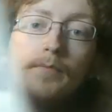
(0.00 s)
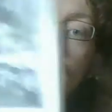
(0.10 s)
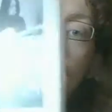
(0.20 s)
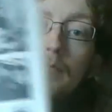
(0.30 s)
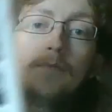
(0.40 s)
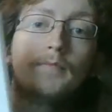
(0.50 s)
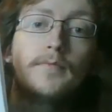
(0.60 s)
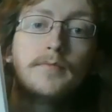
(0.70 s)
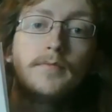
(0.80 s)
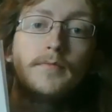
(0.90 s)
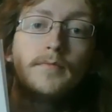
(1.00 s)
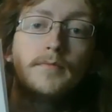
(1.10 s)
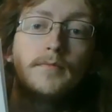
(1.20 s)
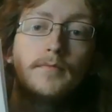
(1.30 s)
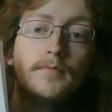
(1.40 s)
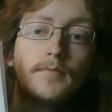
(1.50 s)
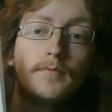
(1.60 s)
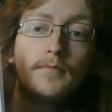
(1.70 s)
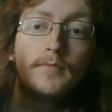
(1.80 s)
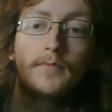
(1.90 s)

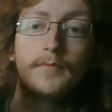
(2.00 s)
[no speech]